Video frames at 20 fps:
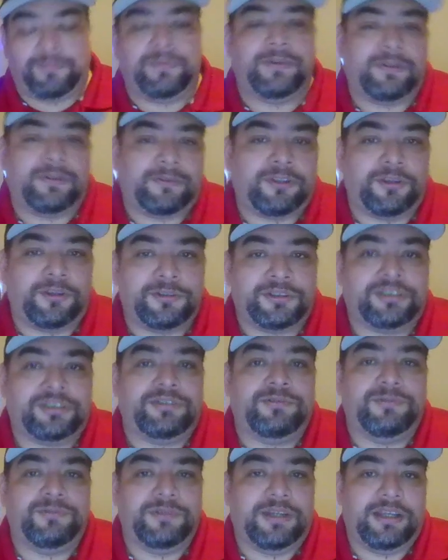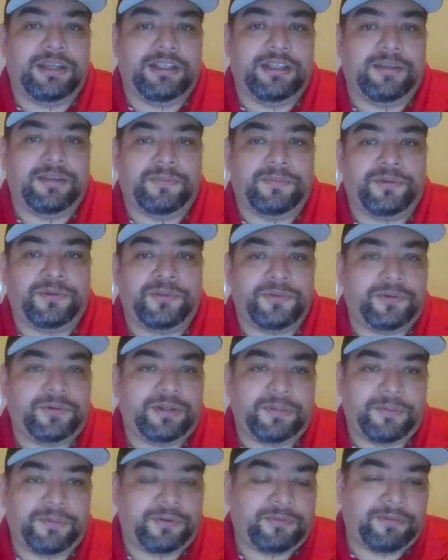close to number 2
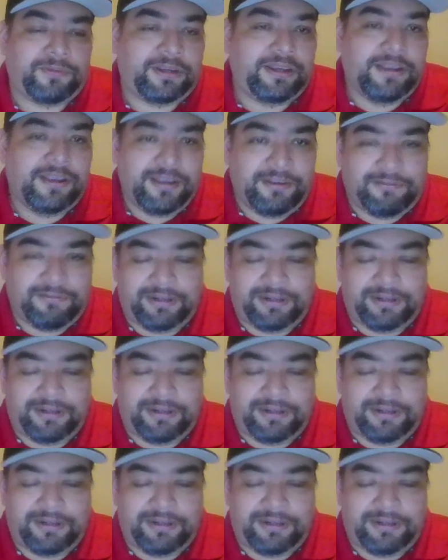or number 3.